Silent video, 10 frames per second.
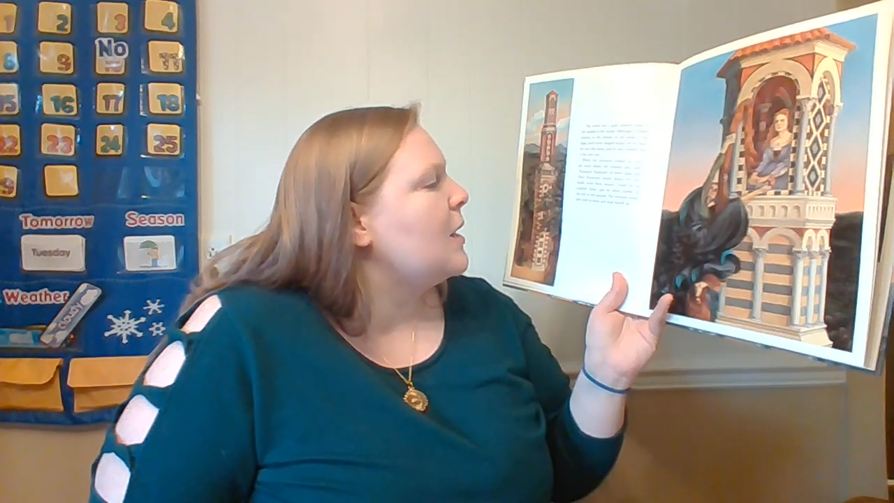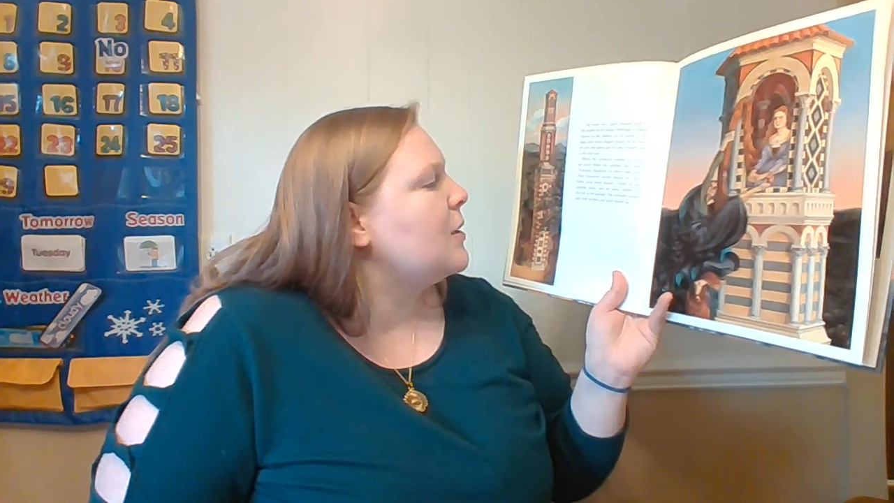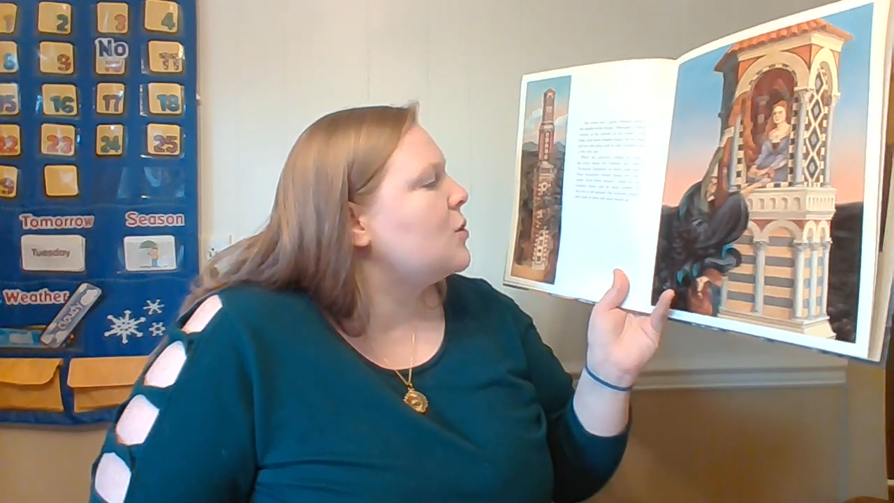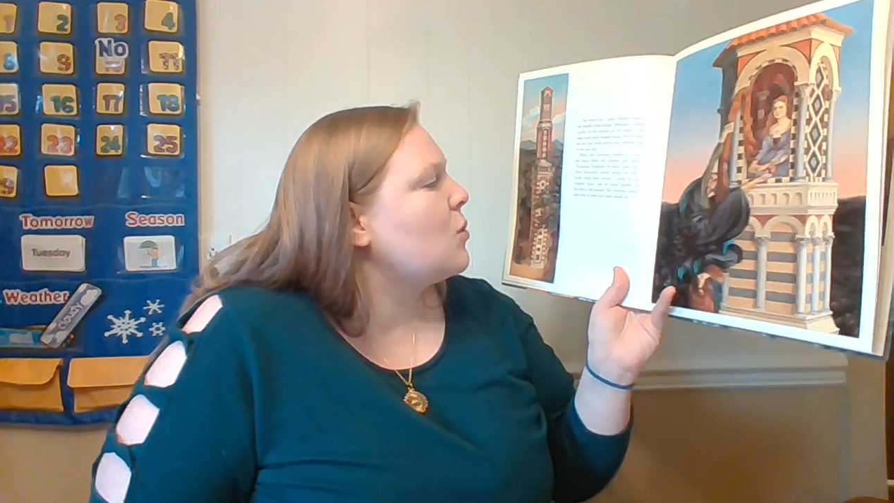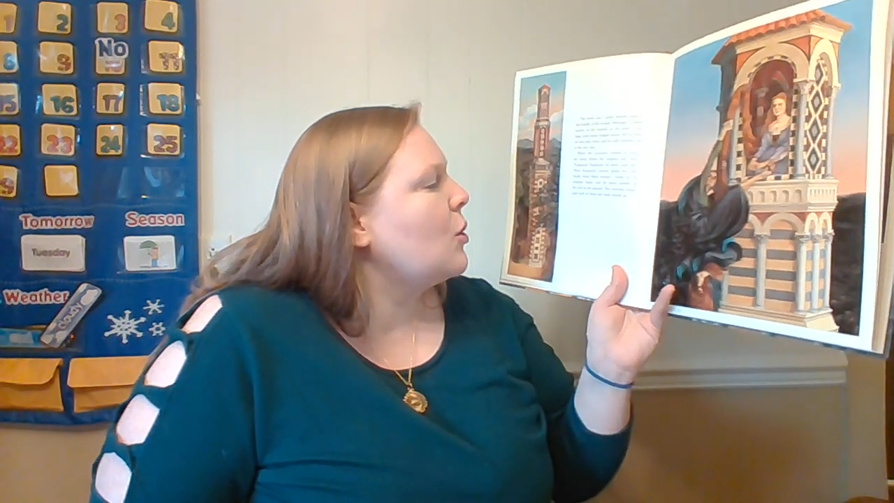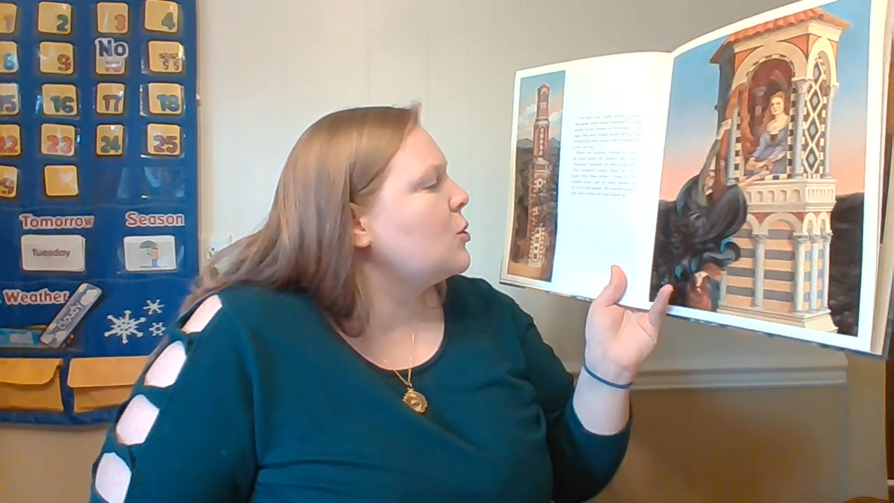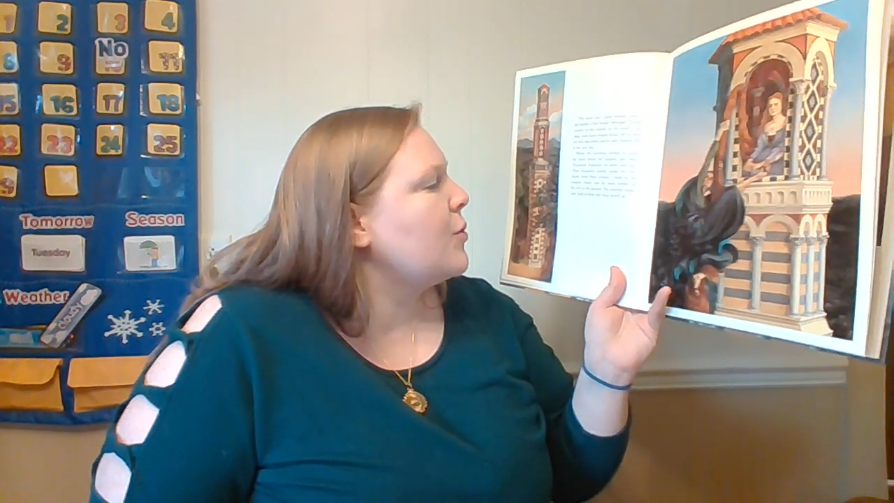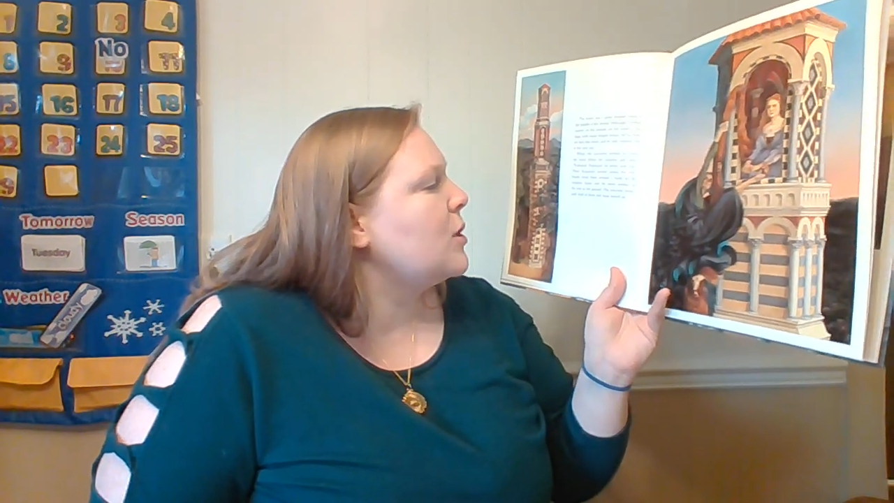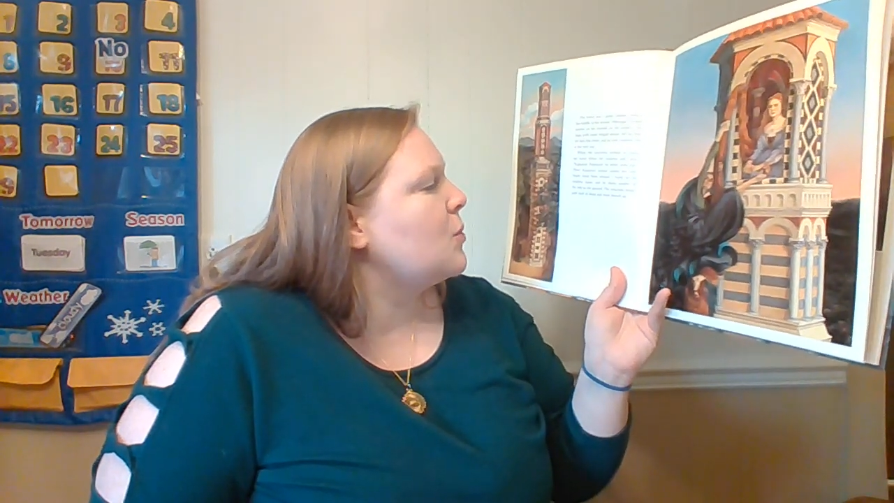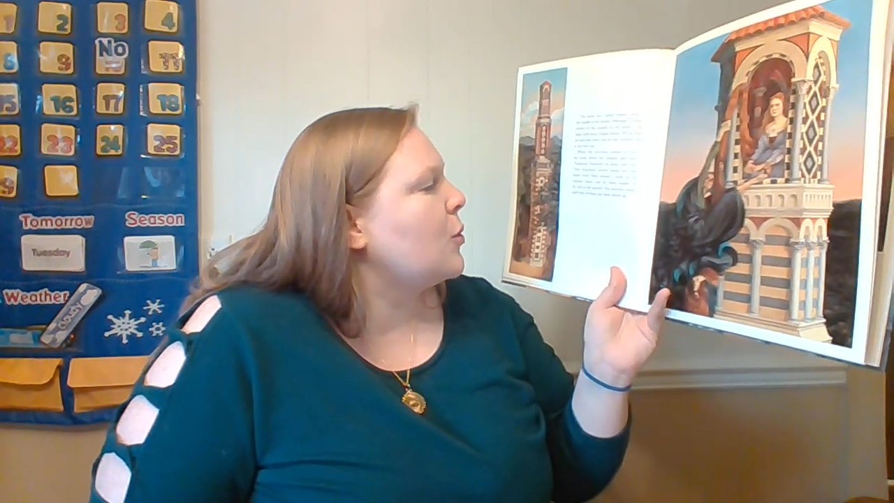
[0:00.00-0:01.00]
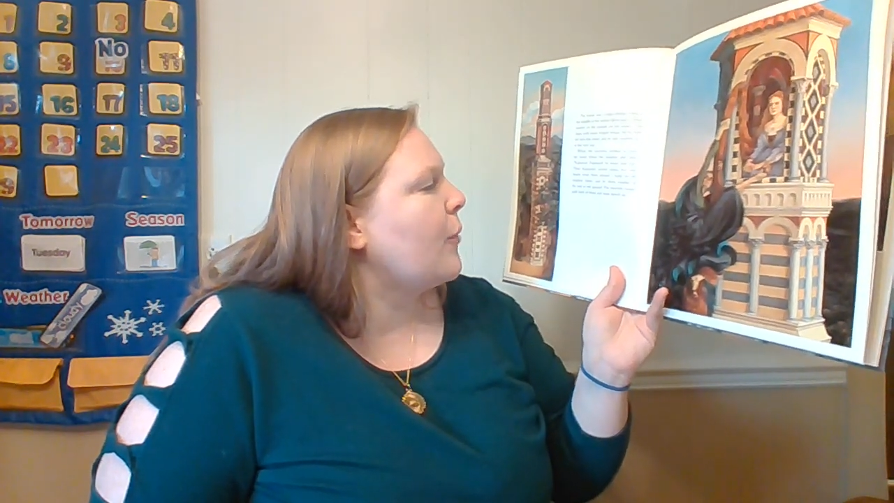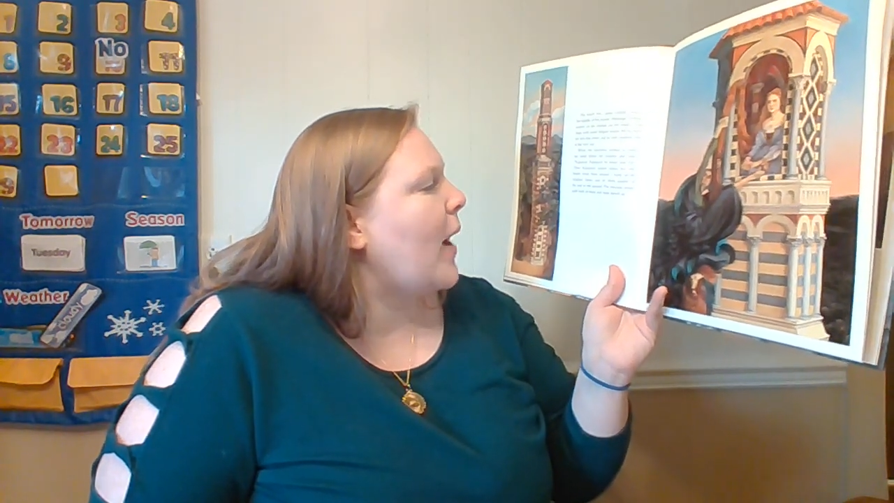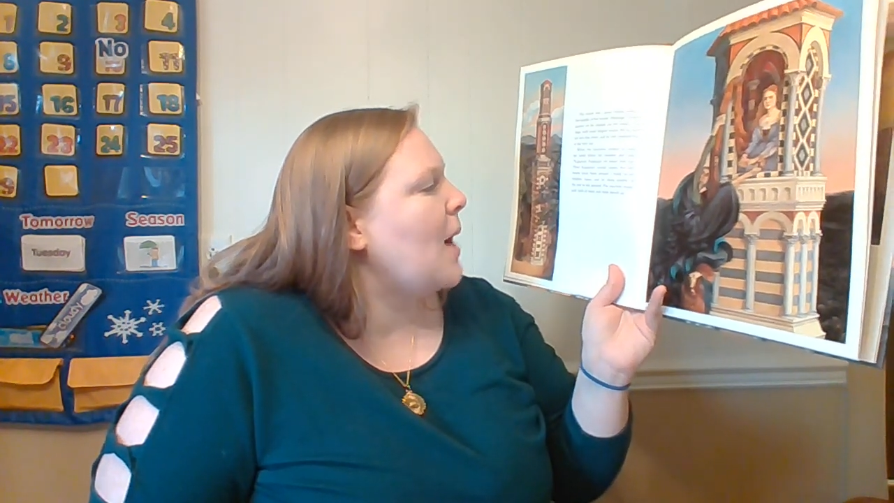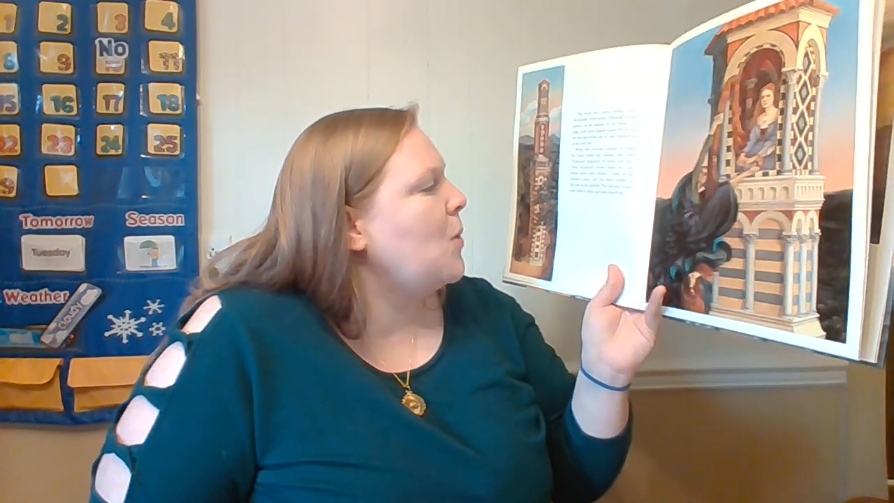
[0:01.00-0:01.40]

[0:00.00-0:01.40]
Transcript: The sorceress would grab